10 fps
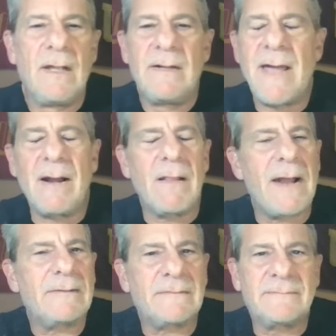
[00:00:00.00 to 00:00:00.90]
Not a
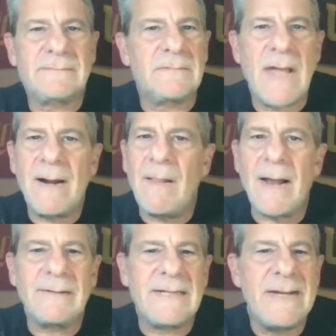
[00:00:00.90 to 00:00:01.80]

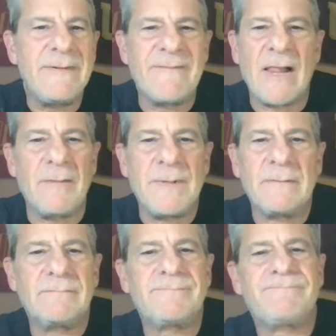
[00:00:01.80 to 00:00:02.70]
lot of team development.